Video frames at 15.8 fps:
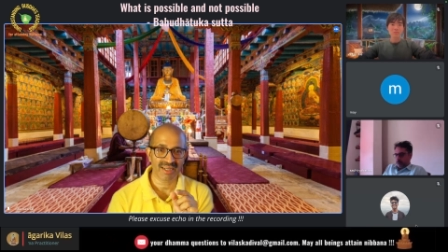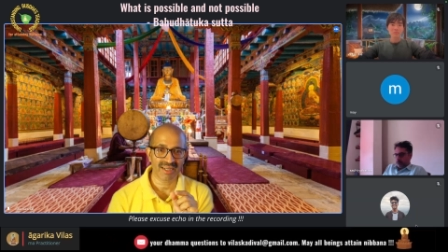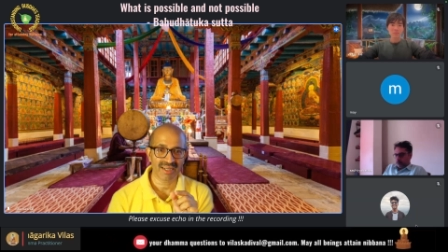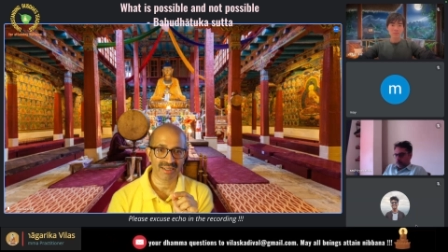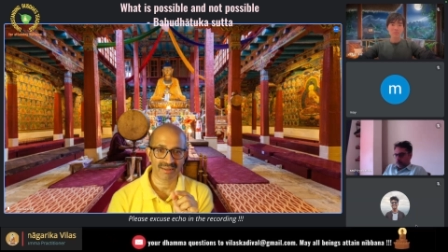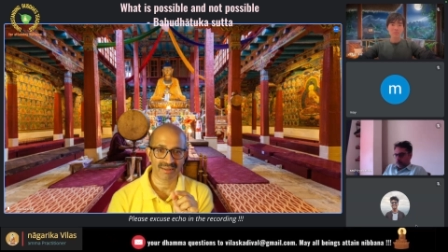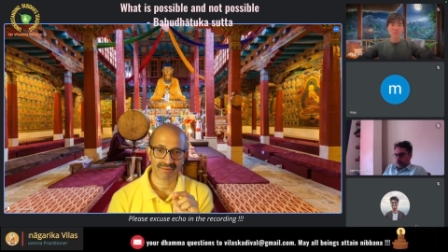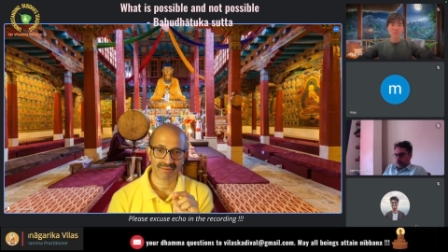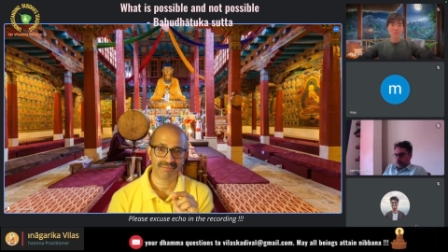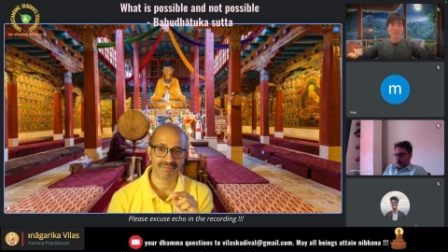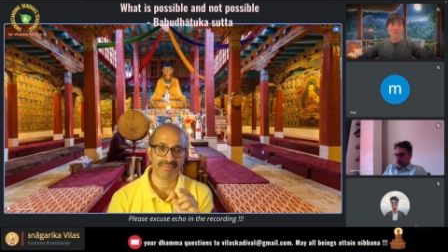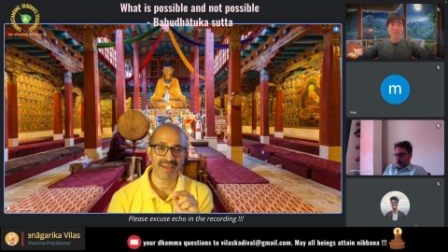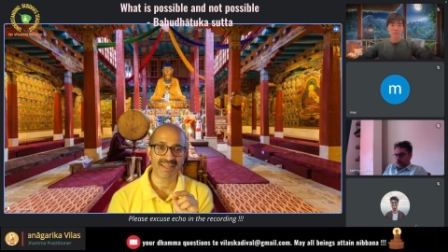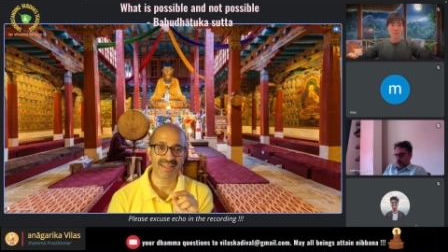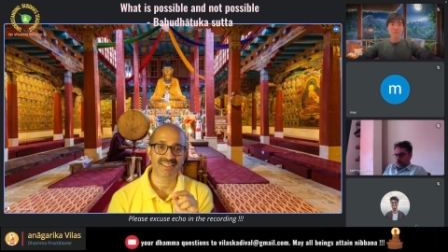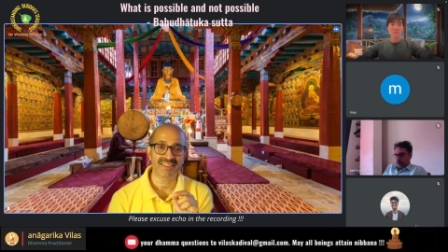it
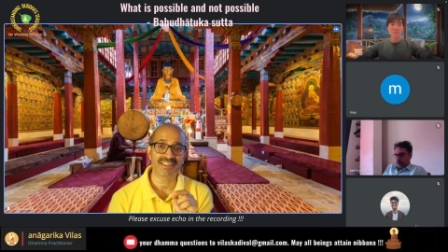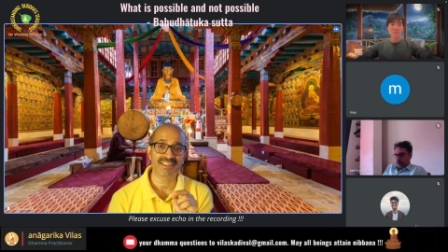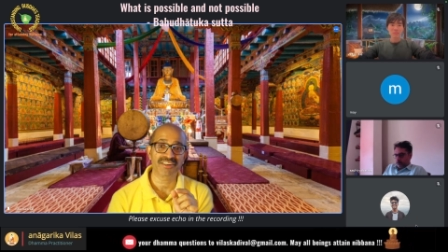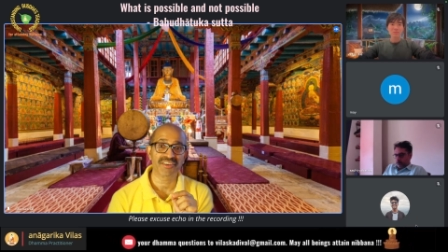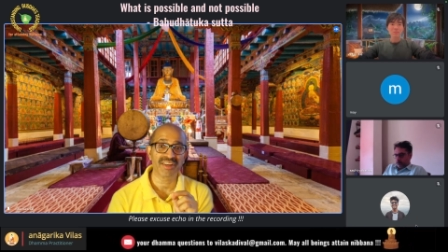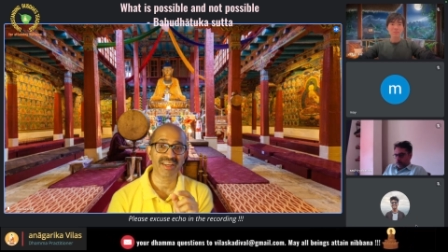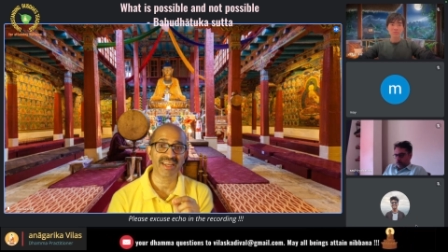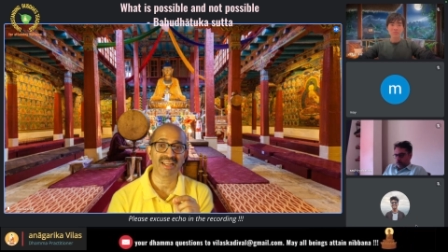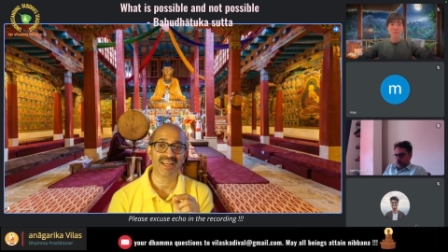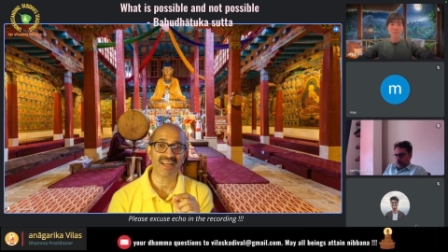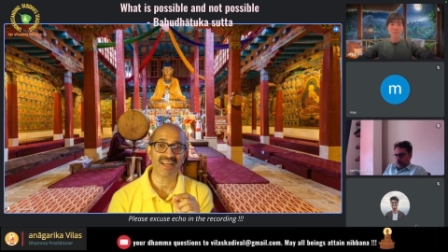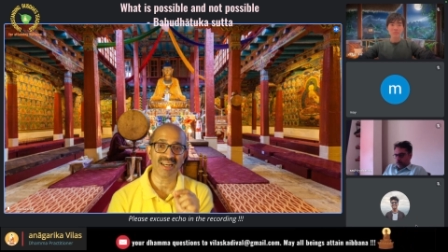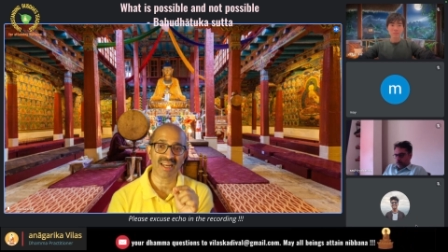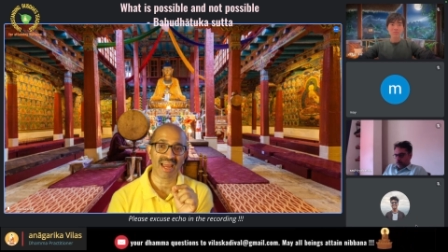makes it real